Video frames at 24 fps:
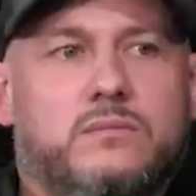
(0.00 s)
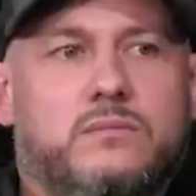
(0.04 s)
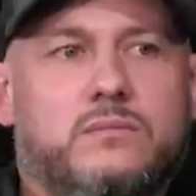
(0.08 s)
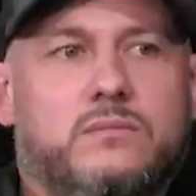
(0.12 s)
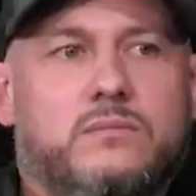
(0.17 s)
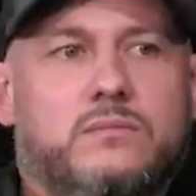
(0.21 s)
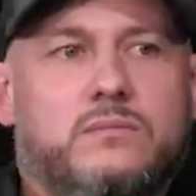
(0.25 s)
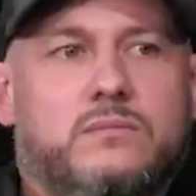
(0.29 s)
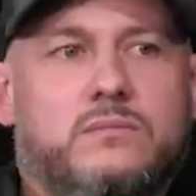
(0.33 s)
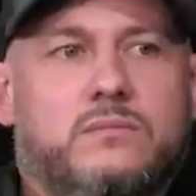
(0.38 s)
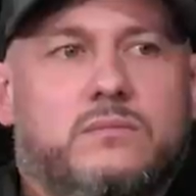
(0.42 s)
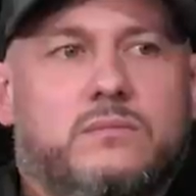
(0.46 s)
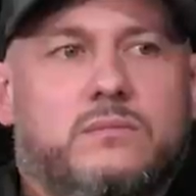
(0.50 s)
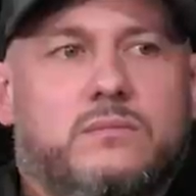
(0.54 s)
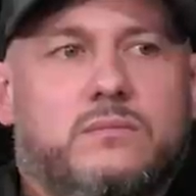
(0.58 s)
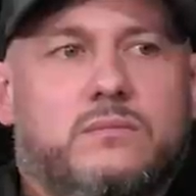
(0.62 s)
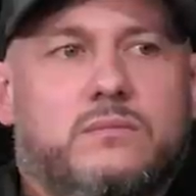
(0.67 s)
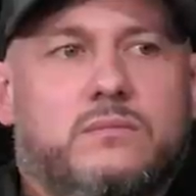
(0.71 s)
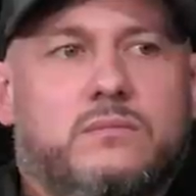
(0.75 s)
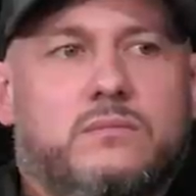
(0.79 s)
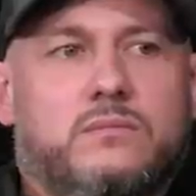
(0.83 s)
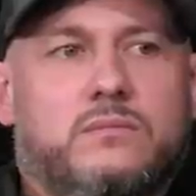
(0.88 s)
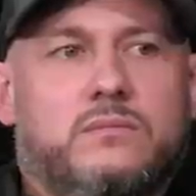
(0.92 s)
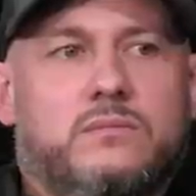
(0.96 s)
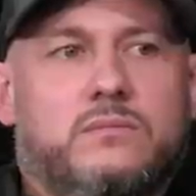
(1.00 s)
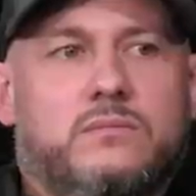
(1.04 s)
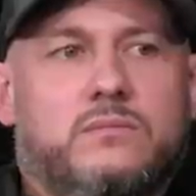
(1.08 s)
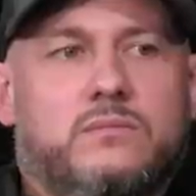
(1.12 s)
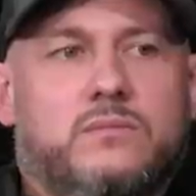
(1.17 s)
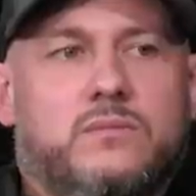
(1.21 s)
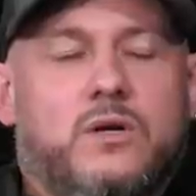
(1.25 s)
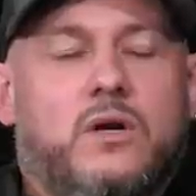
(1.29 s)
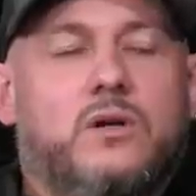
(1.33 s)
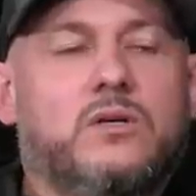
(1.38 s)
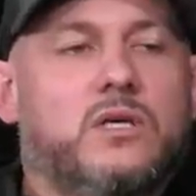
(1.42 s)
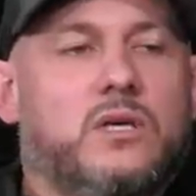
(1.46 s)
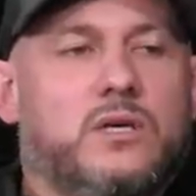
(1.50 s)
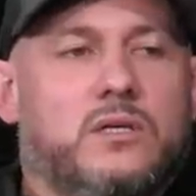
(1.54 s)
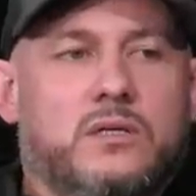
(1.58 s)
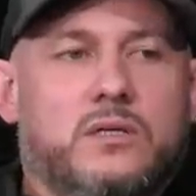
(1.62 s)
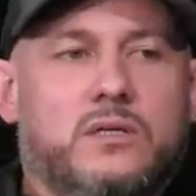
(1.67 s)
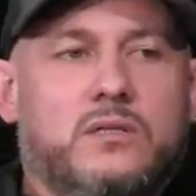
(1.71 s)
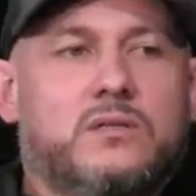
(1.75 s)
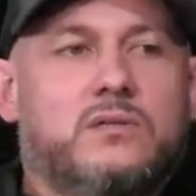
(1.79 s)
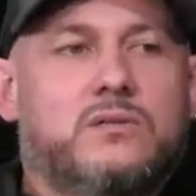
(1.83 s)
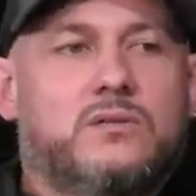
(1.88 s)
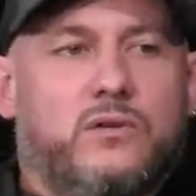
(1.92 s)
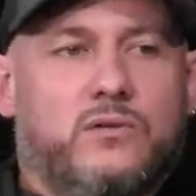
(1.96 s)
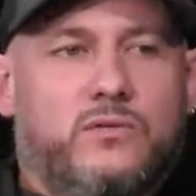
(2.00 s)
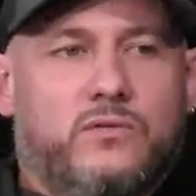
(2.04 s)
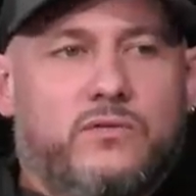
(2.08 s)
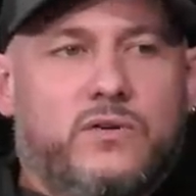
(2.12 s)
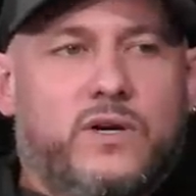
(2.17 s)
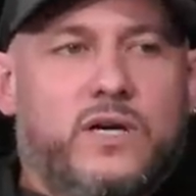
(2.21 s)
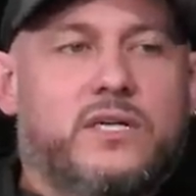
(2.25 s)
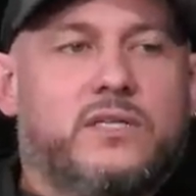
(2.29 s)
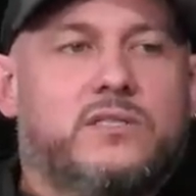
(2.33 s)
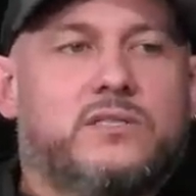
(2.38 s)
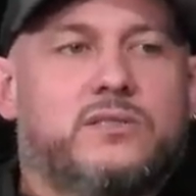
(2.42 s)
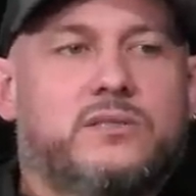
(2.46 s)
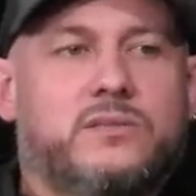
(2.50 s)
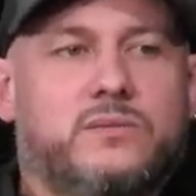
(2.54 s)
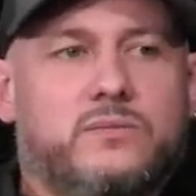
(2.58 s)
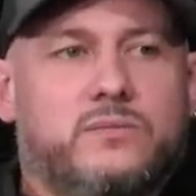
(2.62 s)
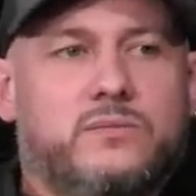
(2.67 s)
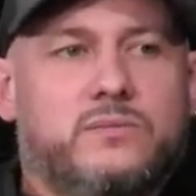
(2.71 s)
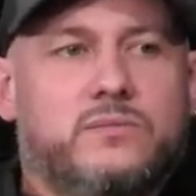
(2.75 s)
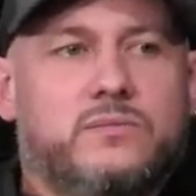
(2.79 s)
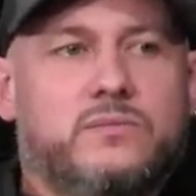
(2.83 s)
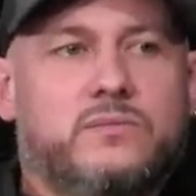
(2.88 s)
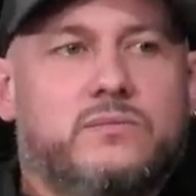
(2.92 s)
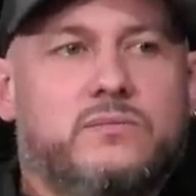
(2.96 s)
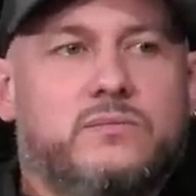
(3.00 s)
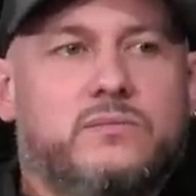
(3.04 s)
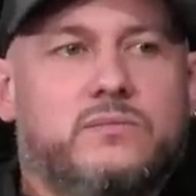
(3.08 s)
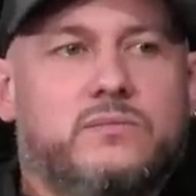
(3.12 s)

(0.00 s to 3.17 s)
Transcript: with what you have. Oh, yeah, because yeah. you no, never facts. compare.